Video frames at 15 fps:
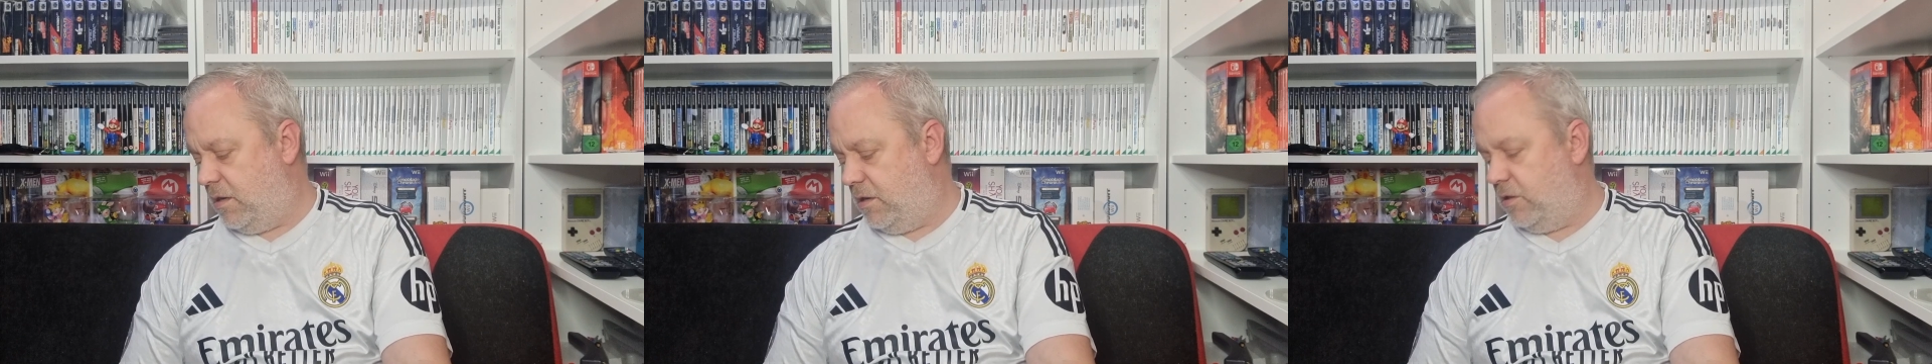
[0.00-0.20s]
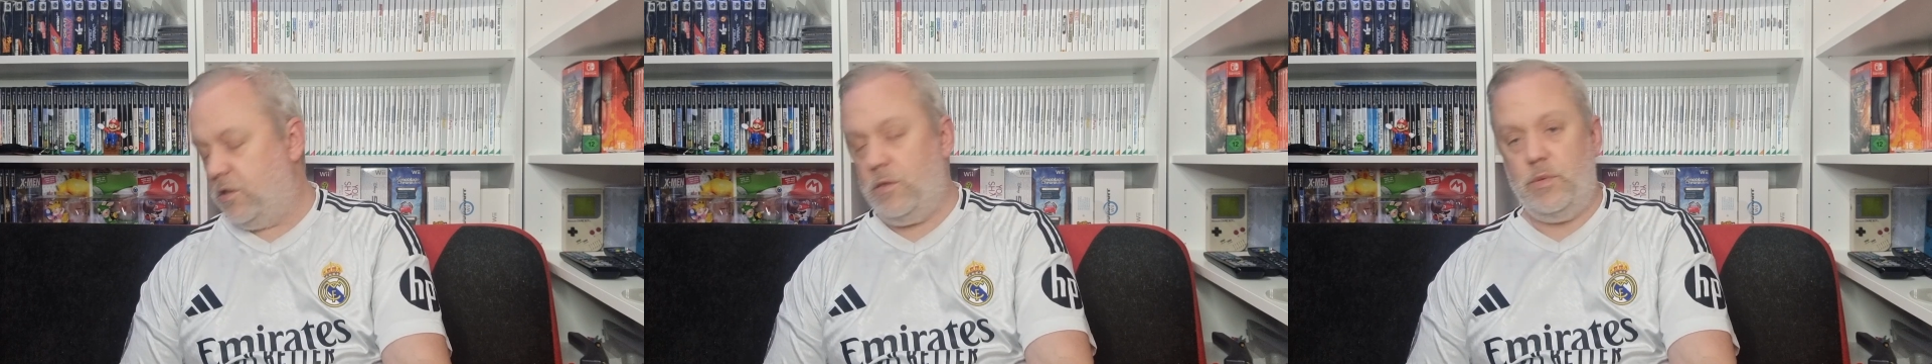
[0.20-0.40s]

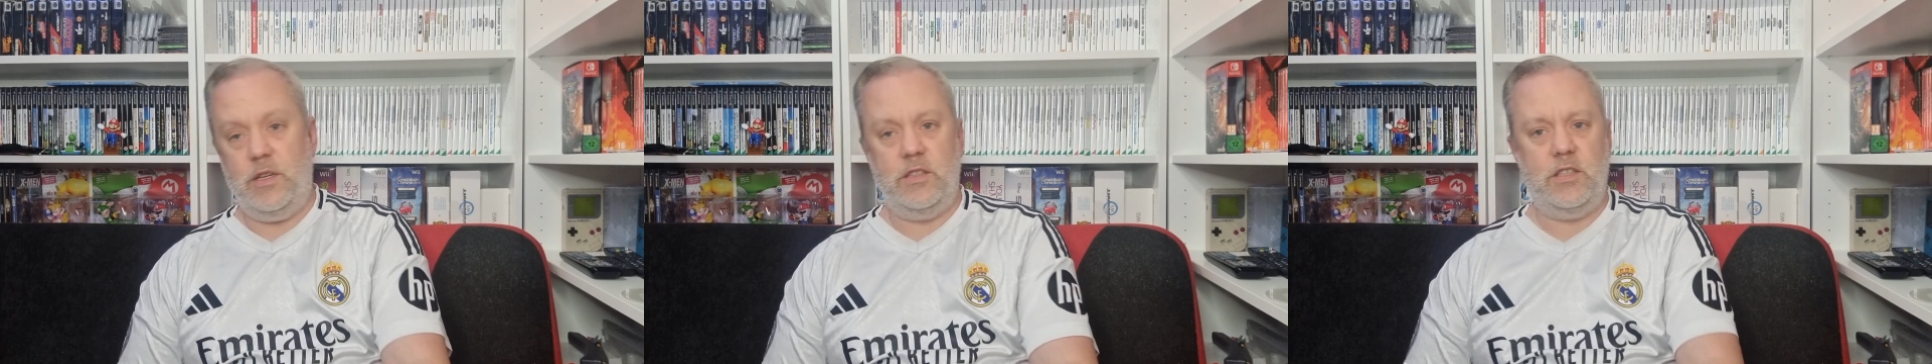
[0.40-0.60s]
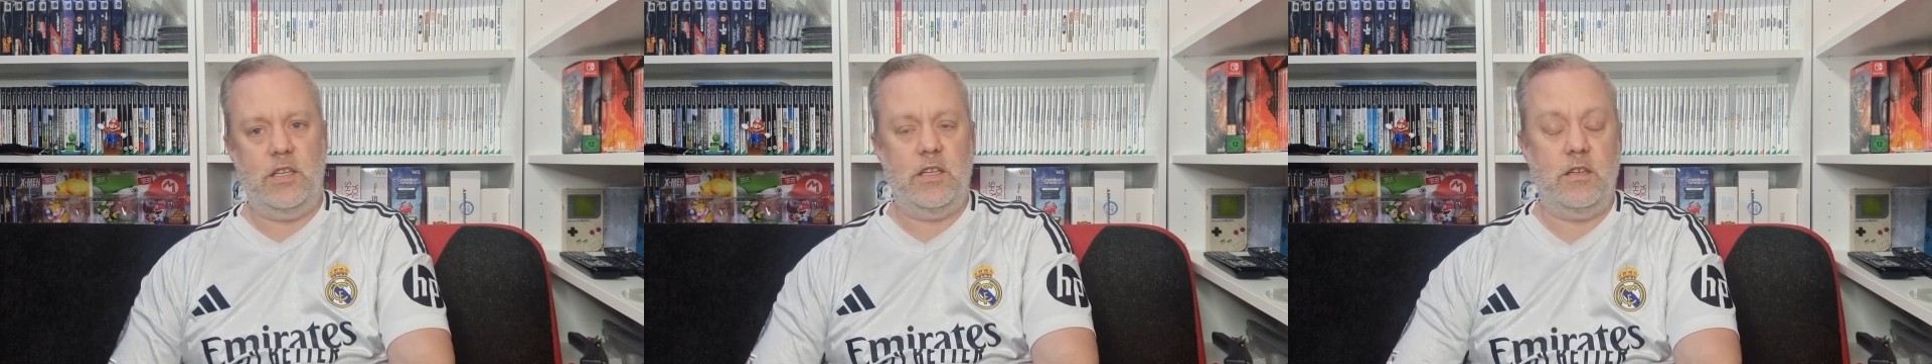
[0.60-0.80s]
Super
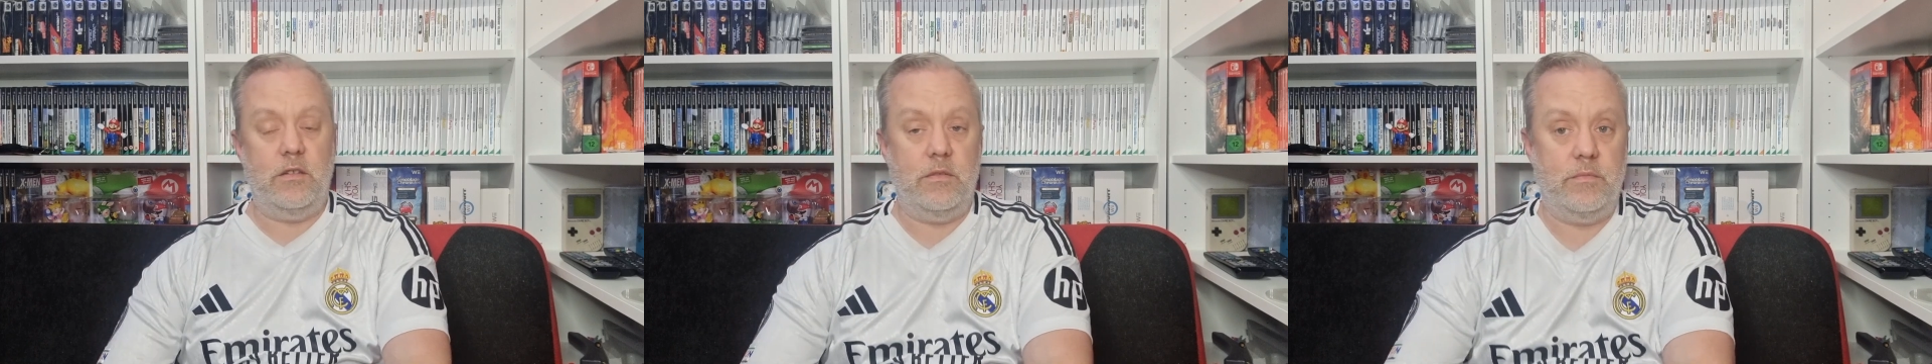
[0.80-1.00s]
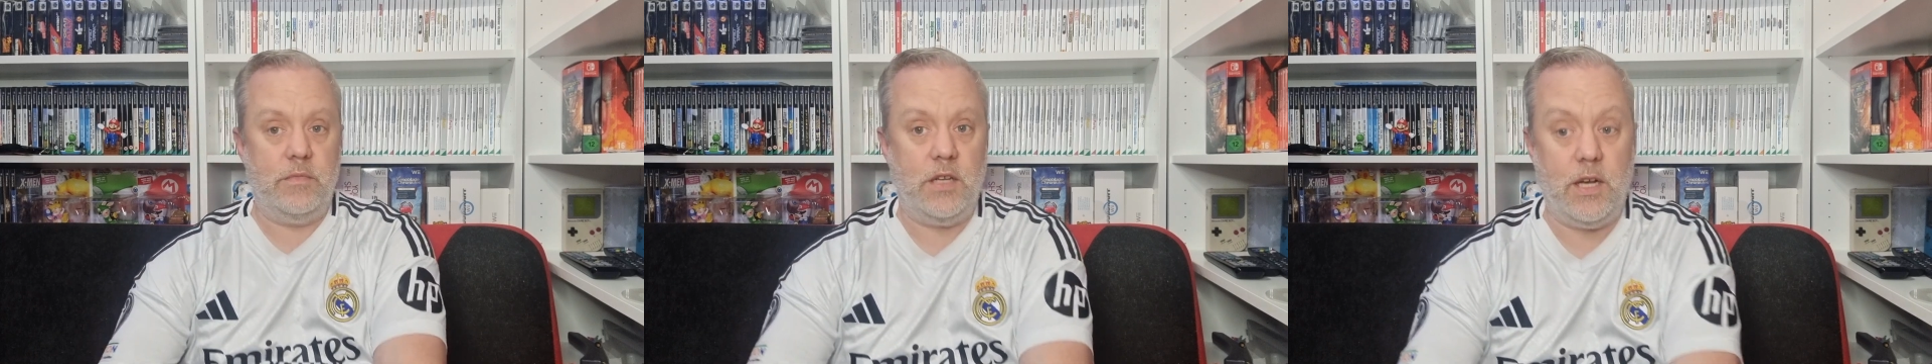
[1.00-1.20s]
Nintendo
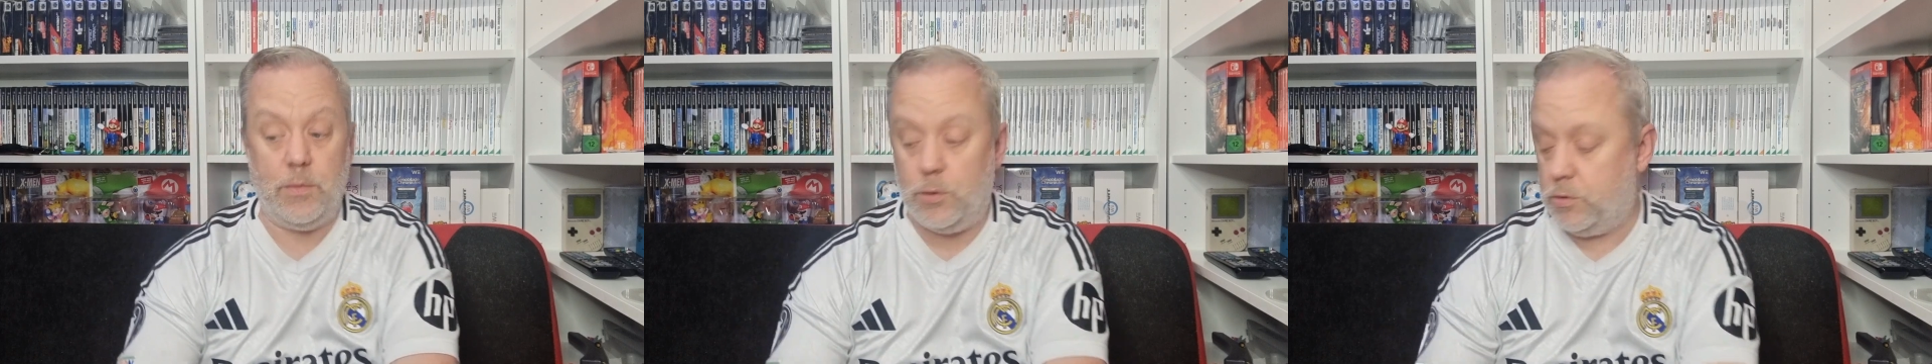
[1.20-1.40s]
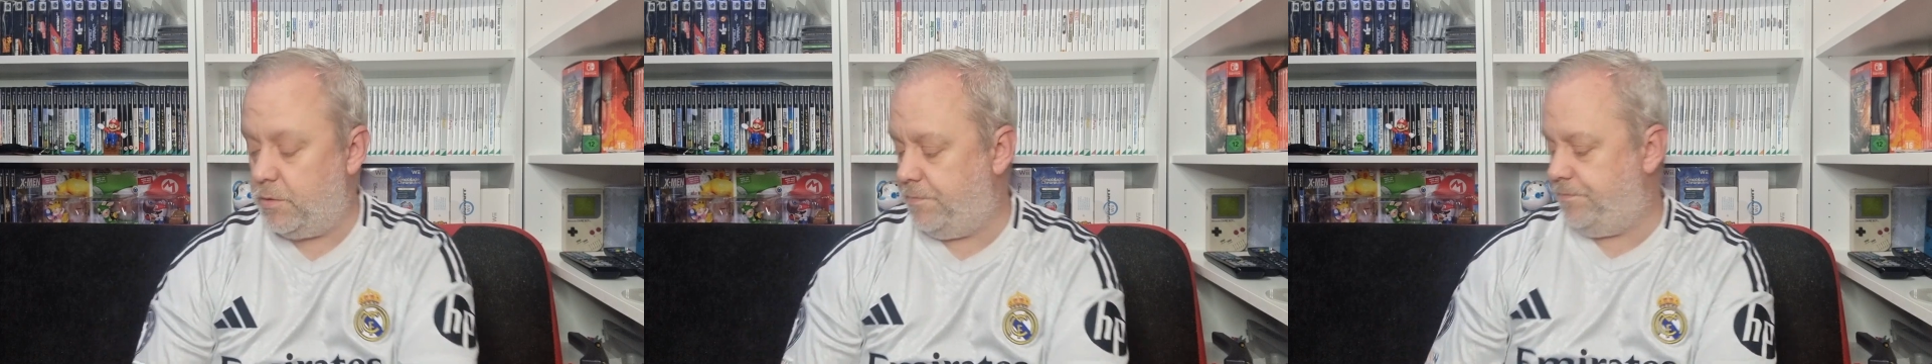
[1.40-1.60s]
cardboard.